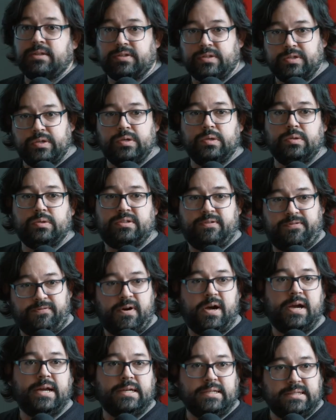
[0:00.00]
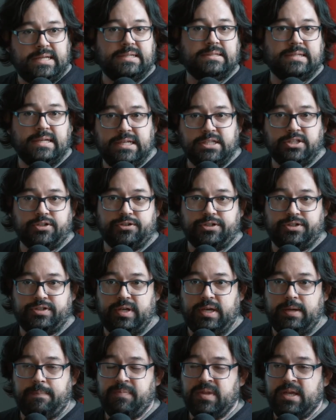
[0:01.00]
to define data
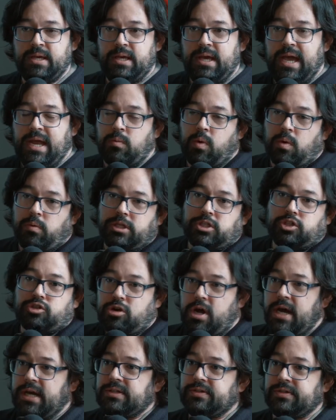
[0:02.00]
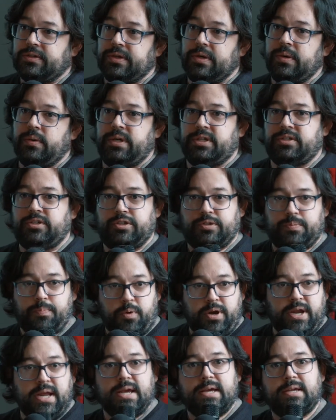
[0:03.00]
literacy. And what we tried to do is just
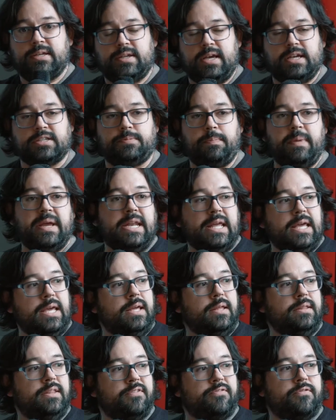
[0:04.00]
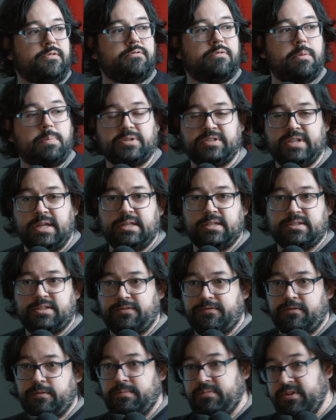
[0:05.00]
bring as many different
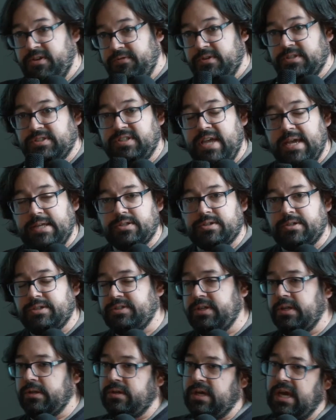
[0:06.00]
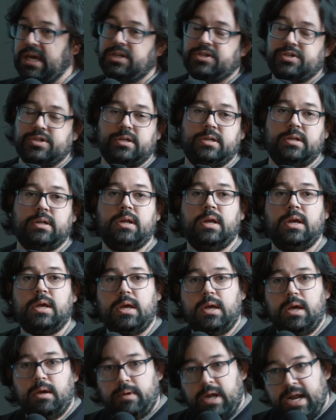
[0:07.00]
representatives from different sectors, education,
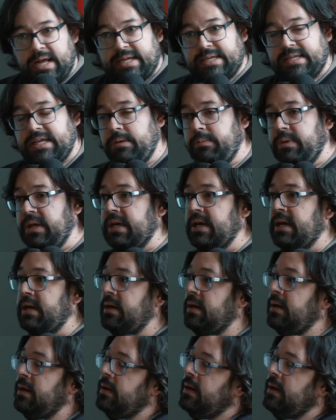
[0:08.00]
or academia,